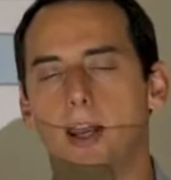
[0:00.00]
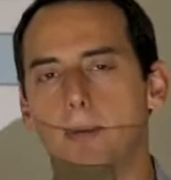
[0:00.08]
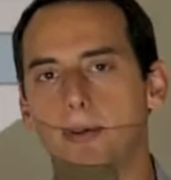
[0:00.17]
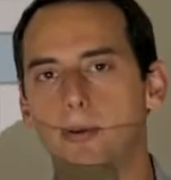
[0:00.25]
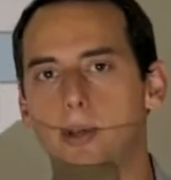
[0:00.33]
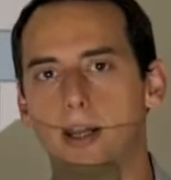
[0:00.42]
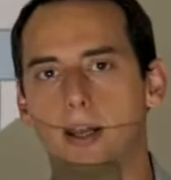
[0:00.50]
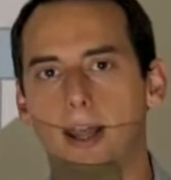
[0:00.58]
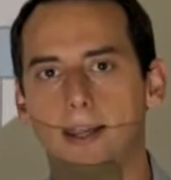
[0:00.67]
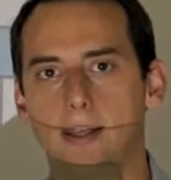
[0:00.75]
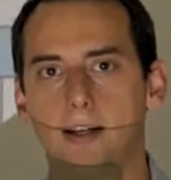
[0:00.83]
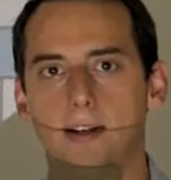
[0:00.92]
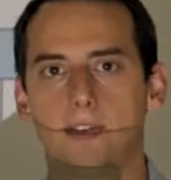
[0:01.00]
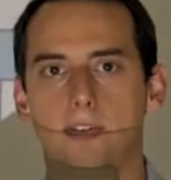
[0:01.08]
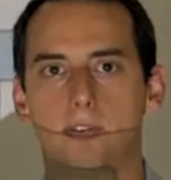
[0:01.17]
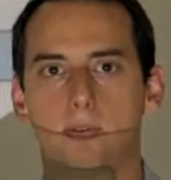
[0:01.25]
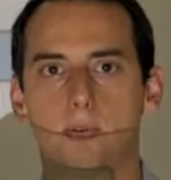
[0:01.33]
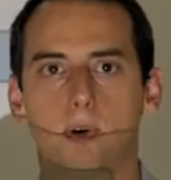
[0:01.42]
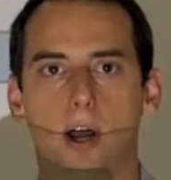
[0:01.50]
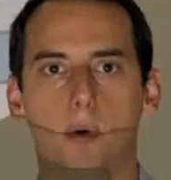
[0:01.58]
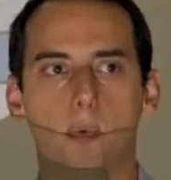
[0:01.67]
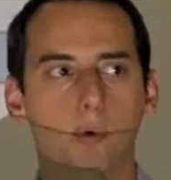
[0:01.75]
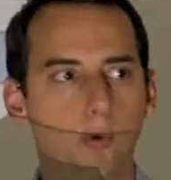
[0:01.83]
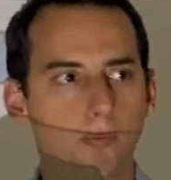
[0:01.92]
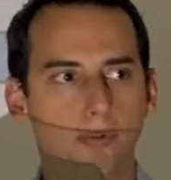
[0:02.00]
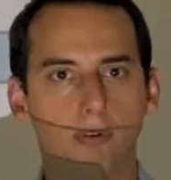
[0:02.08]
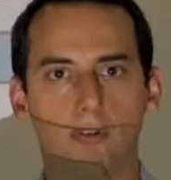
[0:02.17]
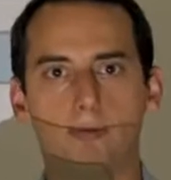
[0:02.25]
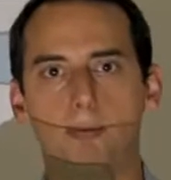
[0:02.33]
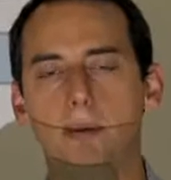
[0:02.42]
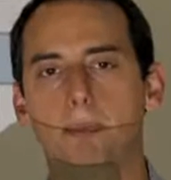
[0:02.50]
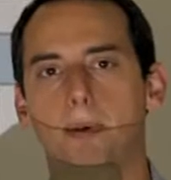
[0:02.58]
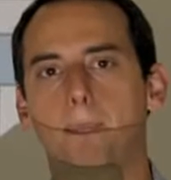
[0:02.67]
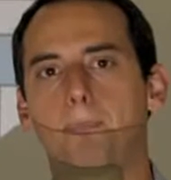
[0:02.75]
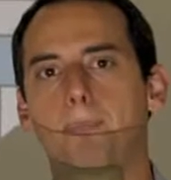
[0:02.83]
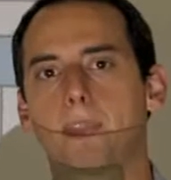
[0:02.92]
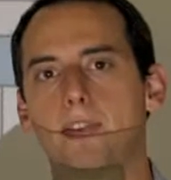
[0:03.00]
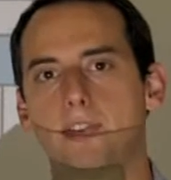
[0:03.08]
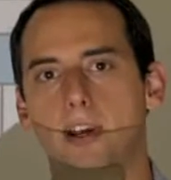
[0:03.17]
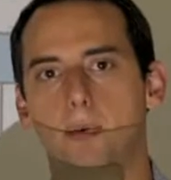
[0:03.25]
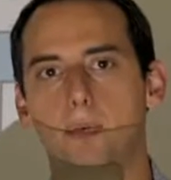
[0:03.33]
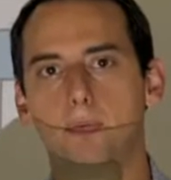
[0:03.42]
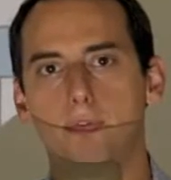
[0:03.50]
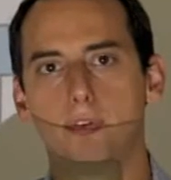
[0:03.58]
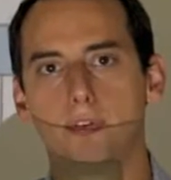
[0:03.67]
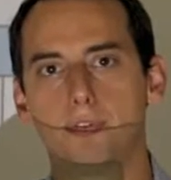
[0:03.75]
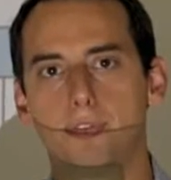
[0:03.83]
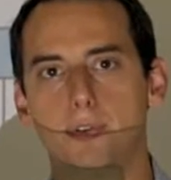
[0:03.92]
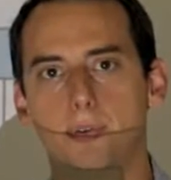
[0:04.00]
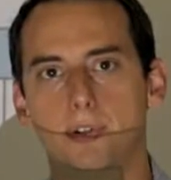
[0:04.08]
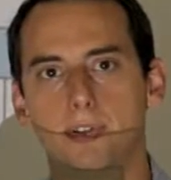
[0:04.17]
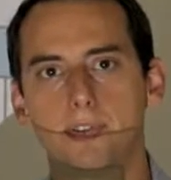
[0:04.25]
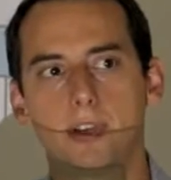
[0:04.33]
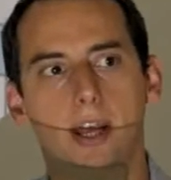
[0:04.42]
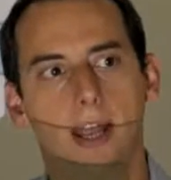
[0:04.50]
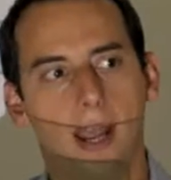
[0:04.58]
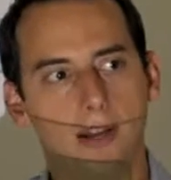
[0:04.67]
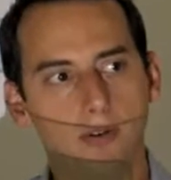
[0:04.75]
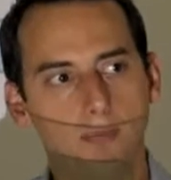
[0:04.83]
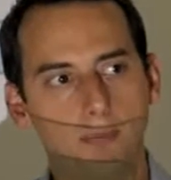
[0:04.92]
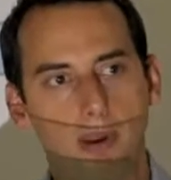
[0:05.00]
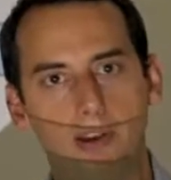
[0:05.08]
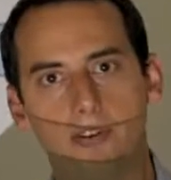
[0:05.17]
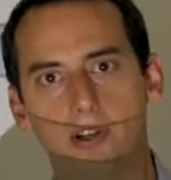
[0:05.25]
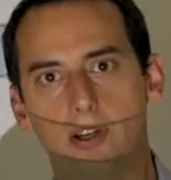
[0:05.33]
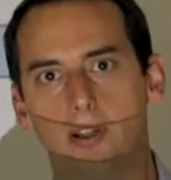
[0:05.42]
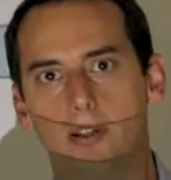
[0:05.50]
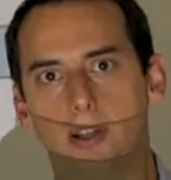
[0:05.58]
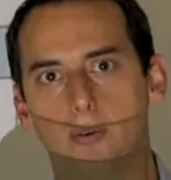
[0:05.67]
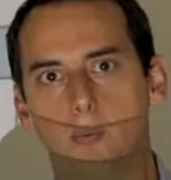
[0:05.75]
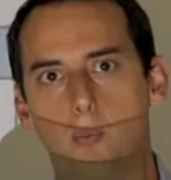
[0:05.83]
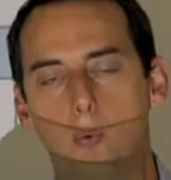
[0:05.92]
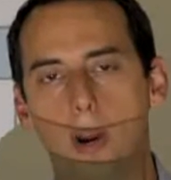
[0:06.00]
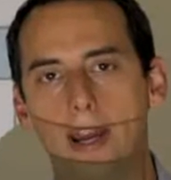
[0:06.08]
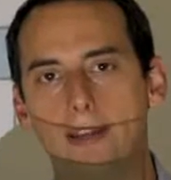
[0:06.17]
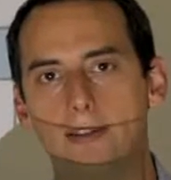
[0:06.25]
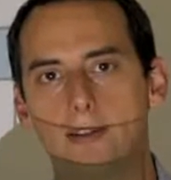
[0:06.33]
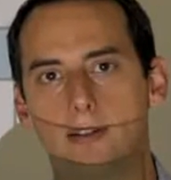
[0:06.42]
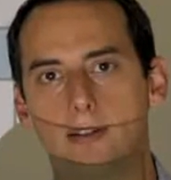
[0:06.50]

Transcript: But you can liken it to a room full of people, say a room full of students, and you measure the weight